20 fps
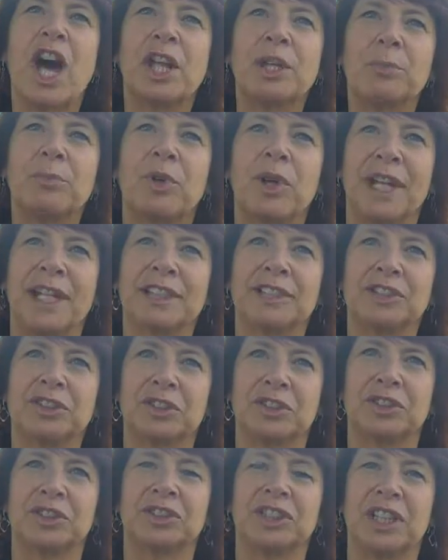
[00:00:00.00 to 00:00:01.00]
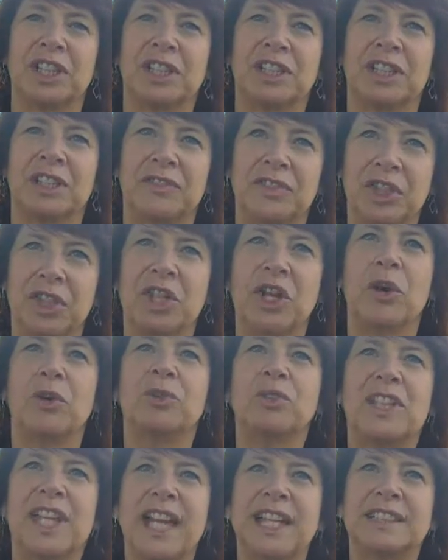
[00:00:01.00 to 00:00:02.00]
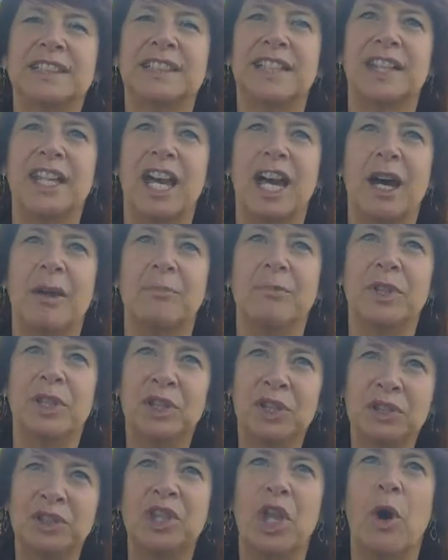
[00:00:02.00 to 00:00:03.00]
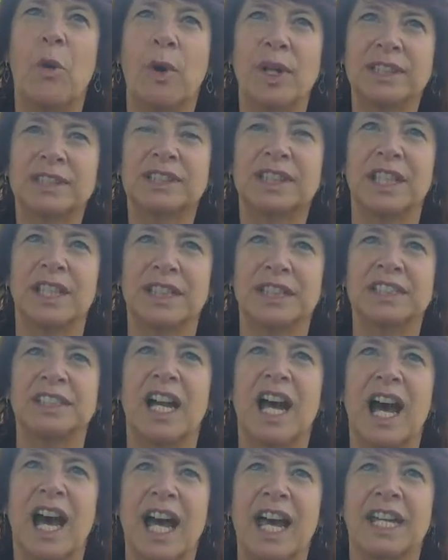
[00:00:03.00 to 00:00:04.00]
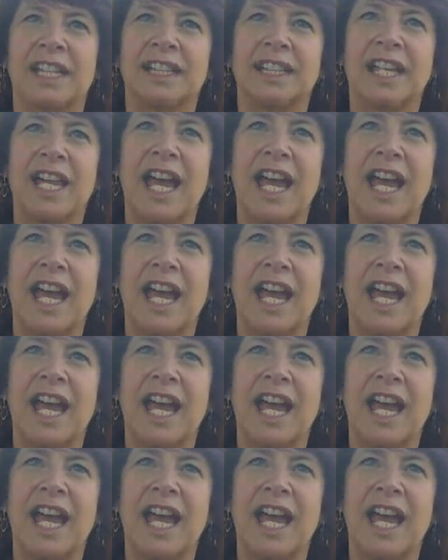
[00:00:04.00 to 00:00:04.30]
not a brain surgeon. If you don't get to them, no one's going to die."